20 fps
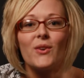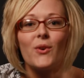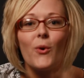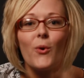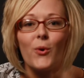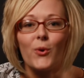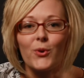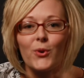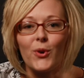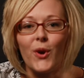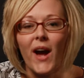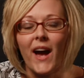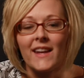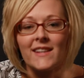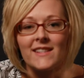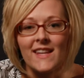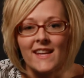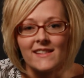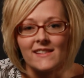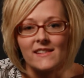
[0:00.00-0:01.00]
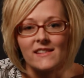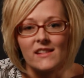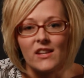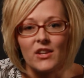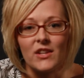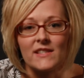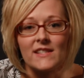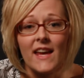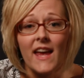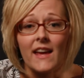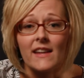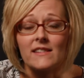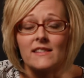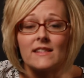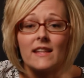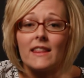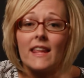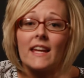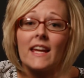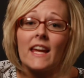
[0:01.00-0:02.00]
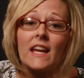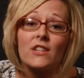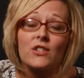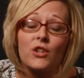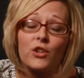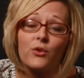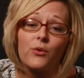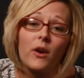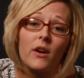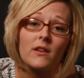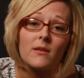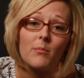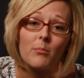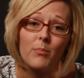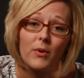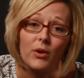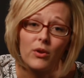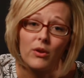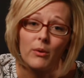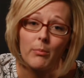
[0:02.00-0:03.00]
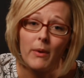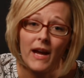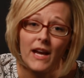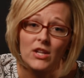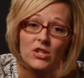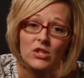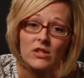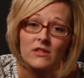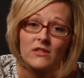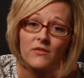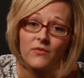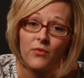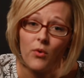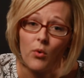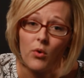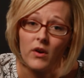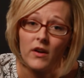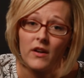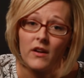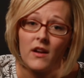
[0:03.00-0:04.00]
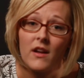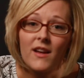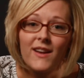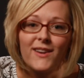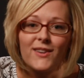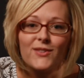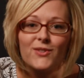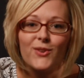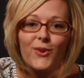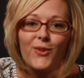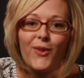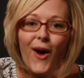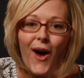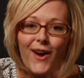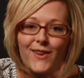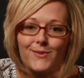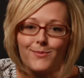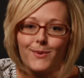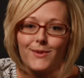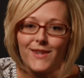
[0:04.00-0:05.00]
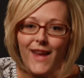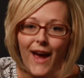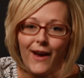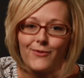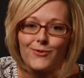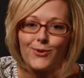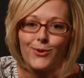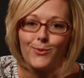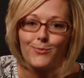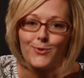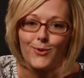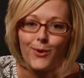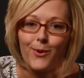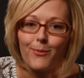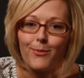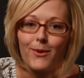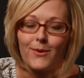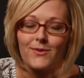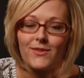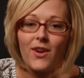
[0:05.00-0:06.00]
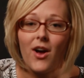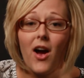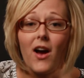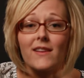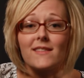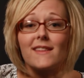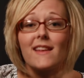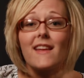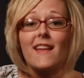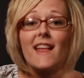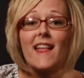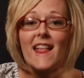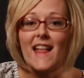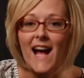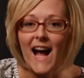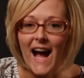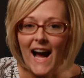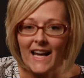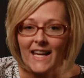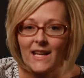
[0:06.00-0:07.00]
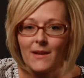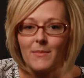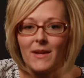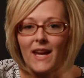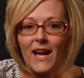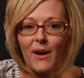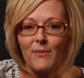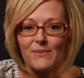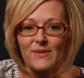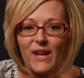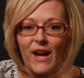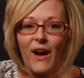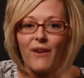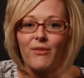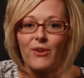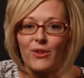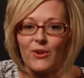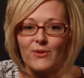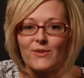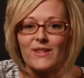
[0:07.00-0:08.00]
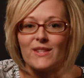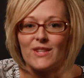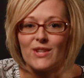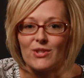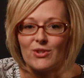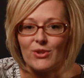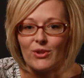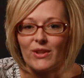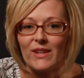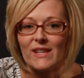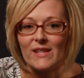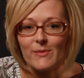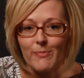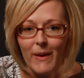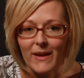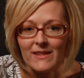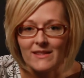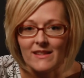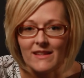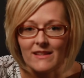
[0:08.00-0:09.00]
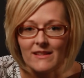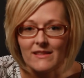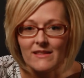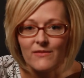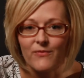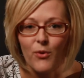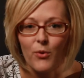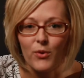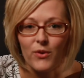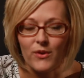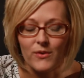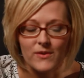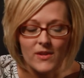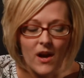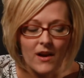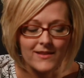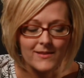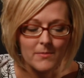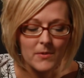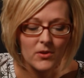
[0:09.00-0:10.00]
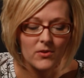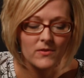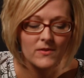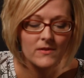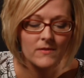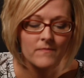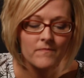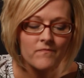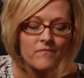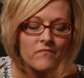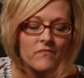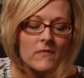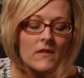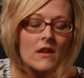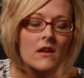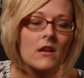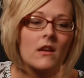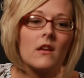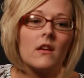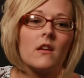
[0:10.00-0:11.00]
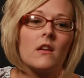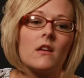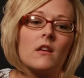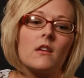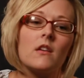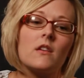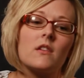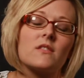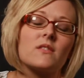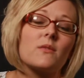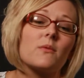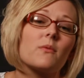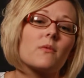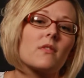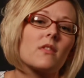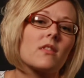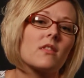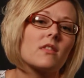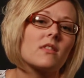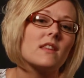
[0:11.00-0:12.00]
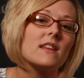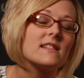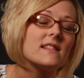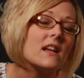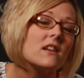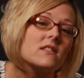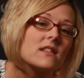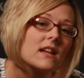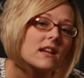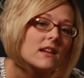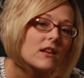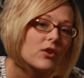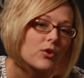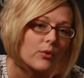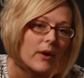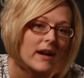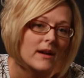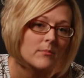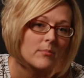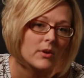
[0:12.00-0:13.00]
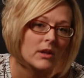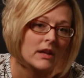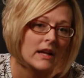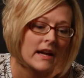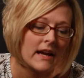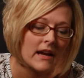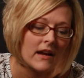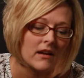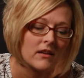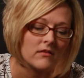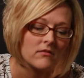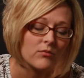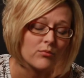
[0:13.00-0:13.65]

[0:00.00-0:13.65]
order unnecessary tests that they can't turn around and bill the patients for. So the hospitals have to absorb those costs. IME helps cover those additional expenses for those hospitals. So this sounds like a great plan,